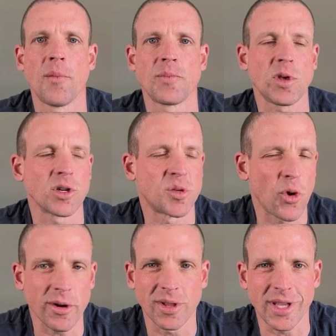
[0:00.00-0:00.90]
your
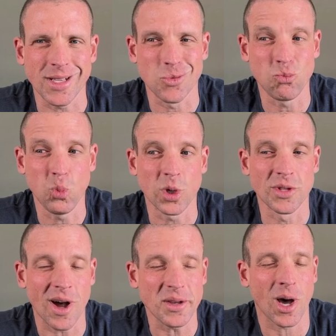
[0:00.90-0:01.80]
sprinter leads will
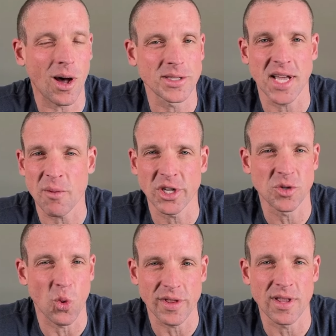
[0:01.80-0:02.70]
not cost that much
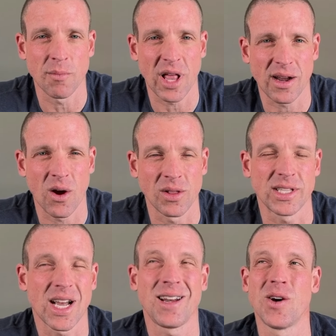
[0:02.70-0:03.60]
more than the black car leads.
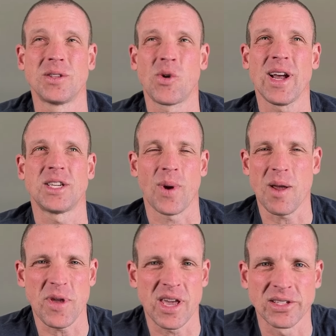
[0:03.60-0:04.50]
I know, it's crazy, right?
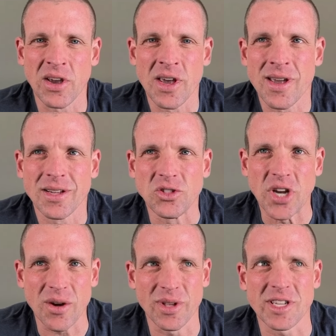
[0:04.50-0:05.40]
Because
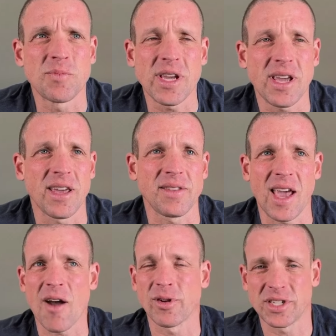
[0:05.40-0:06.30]
generally speaking, the
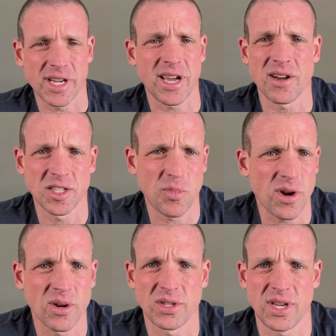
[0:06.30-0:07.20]
average ticket on
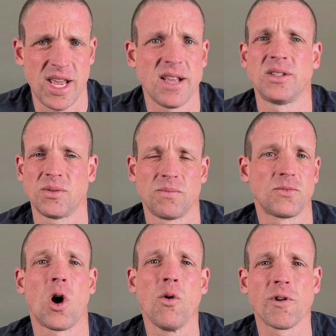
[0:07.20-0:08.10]
sprinters is
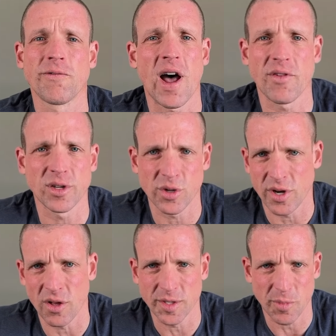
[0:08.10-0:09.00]
over
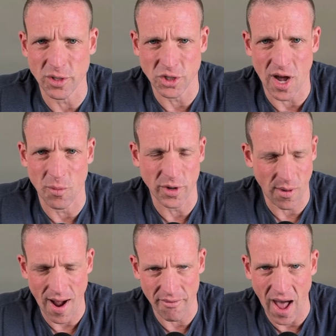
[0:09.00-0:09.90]
$500 per job when you
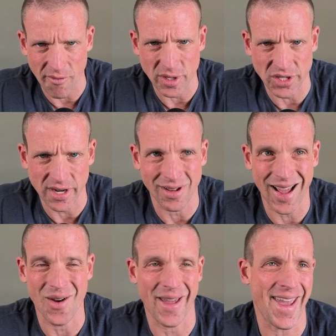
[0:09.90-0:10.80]
average it all
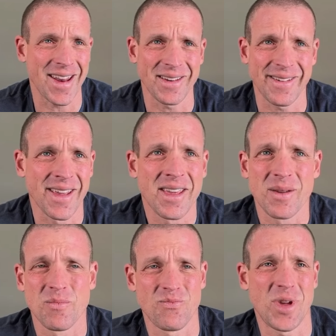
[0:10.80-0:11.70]
out. And
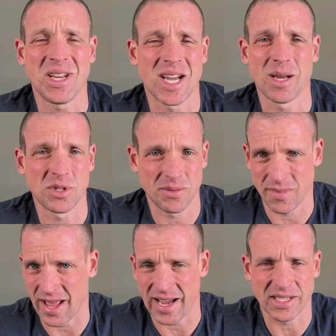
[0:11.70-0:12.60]
many times,
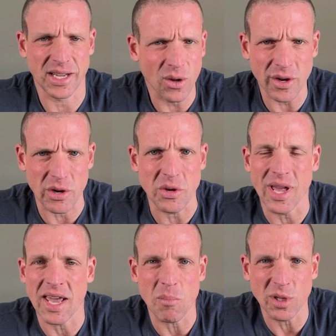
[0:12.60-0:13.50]
like I said earlier, you can
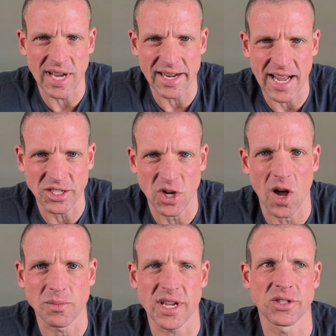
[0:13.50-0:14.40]
get multi-day
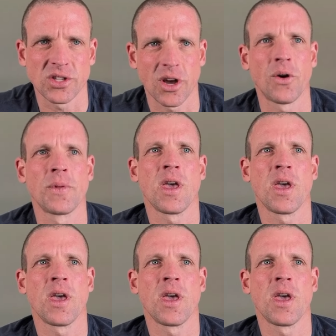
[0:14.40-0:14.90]
jobs. And so